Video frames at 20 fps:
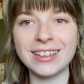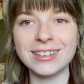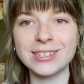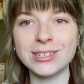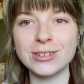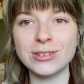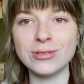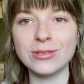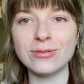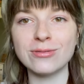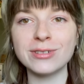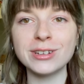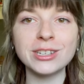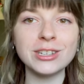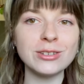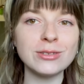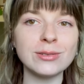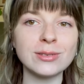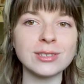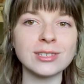to
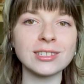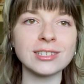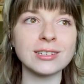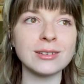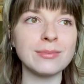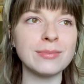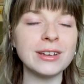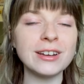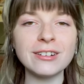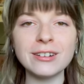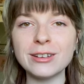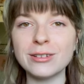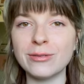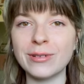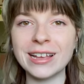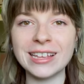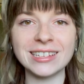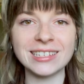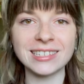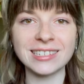reduce period
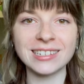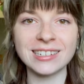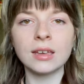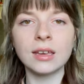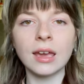waste.